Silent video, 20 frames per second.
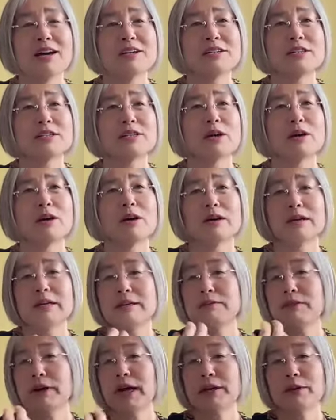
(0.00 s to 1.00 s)
So
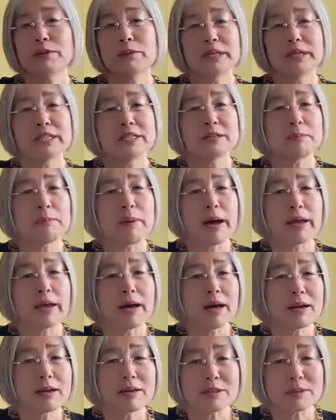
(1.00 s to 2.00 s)
if I read a
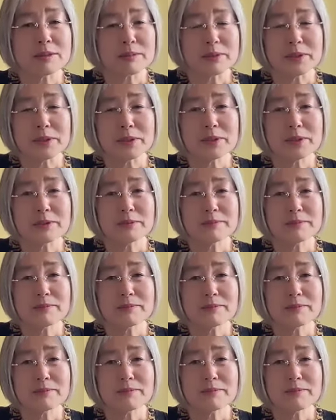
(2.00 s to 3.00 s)
biology book,
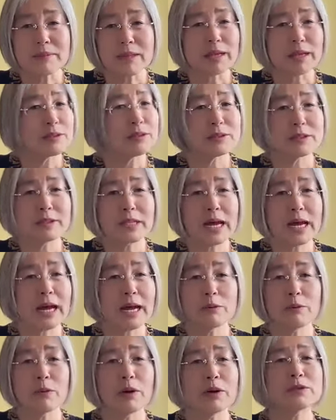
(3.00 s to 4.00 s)
I could not.
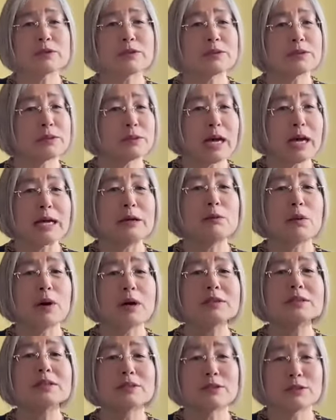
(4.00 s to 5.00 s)
I
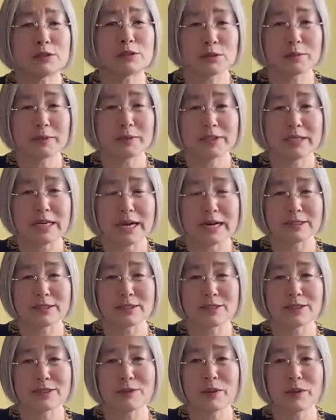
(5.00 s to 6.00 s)
wanted to be a
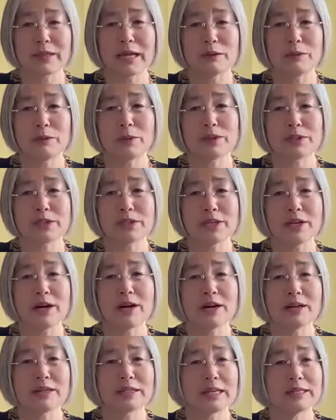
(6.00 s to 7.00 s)
doctor when I was
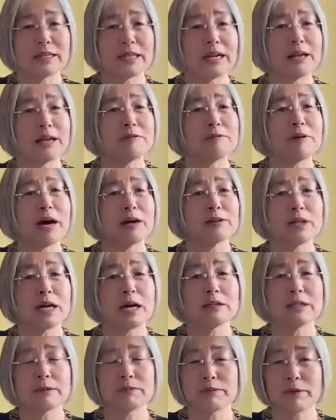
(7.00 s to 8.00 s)
young, and then I found
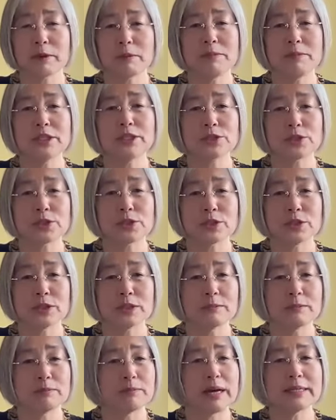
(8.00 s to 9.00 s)
out that from middle
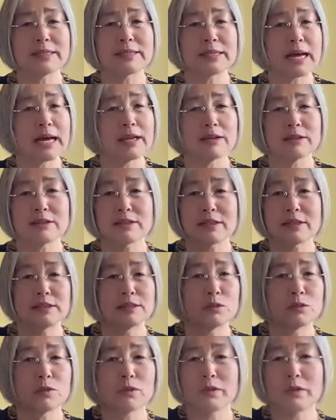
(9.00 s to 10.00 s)
school, my science is
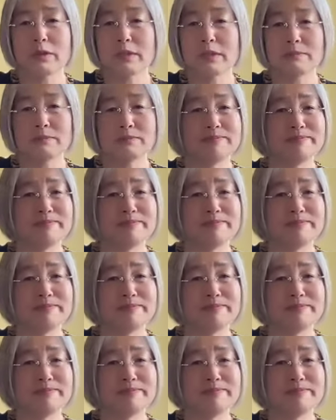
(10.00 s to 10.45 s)
really,